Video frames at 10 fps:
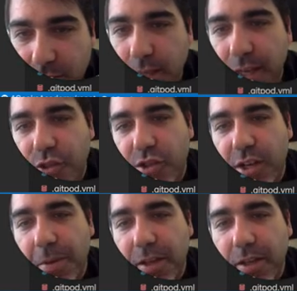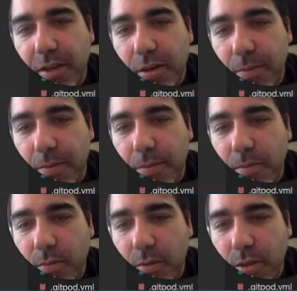HTML here,
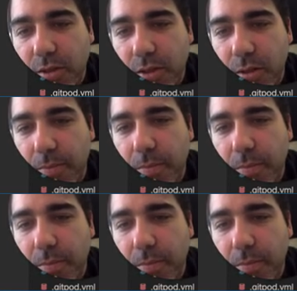this here.